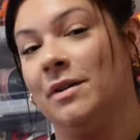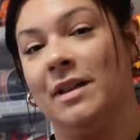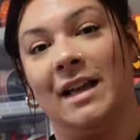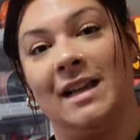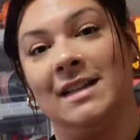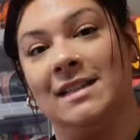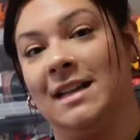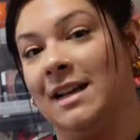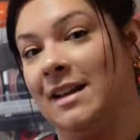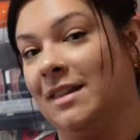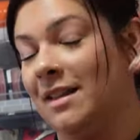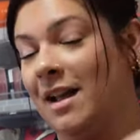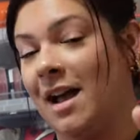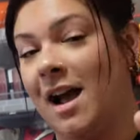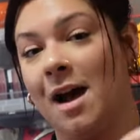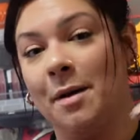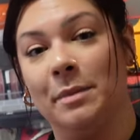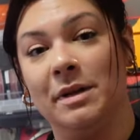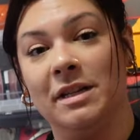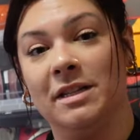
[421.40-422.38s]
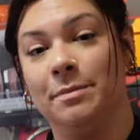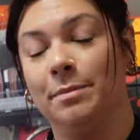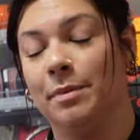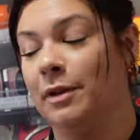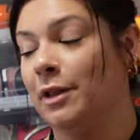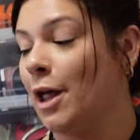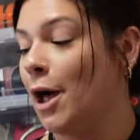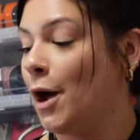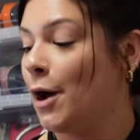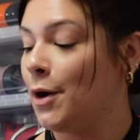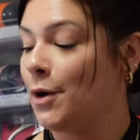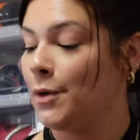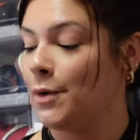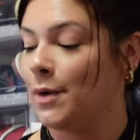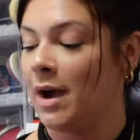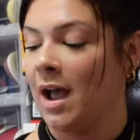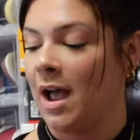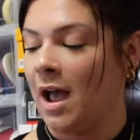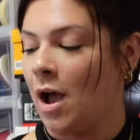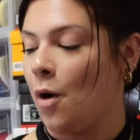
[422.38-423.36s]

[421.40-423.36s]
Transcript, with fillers: like I said, in the comments below,